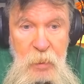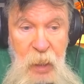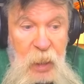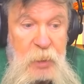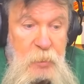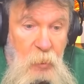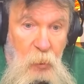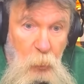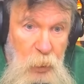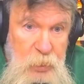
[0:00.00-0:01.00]
and it's
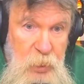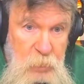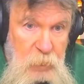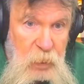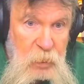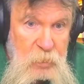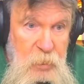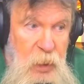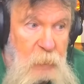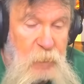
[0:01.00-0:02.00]
Gewirtz's business to
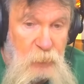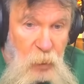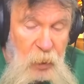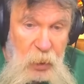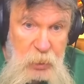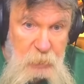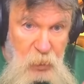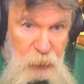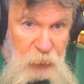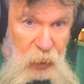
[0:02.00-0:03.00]
keep it running
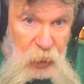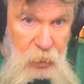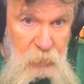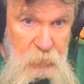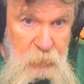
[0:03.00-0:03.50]
smoothly.